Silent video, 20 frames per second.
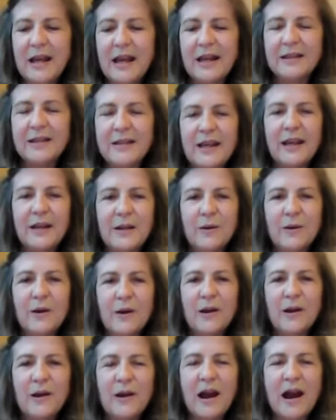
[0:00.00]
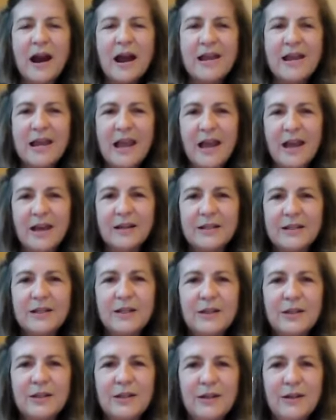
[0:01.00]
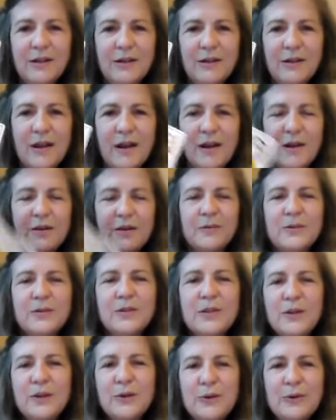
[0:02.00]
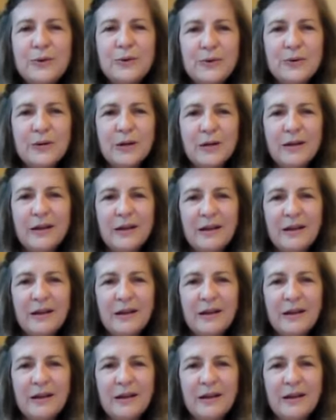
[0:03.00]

And then I add 2